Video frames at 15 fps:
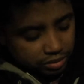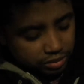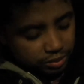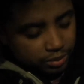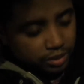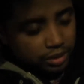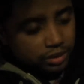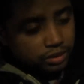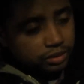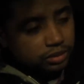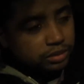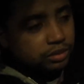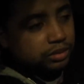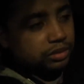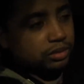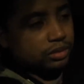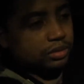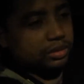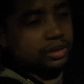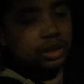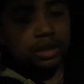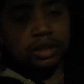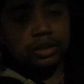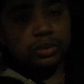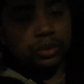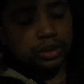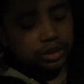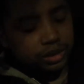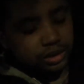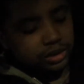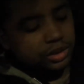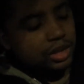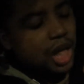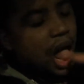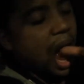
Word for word: but it is what it is.